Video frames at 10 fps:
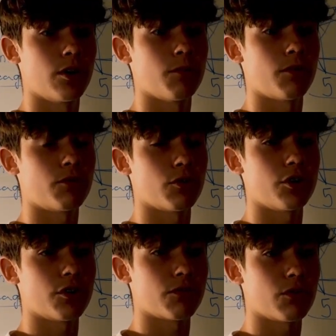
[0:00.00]
before you
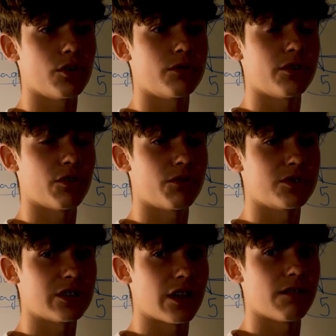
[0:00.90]
can fully feel
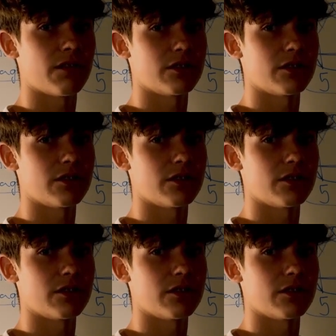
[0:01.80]
safe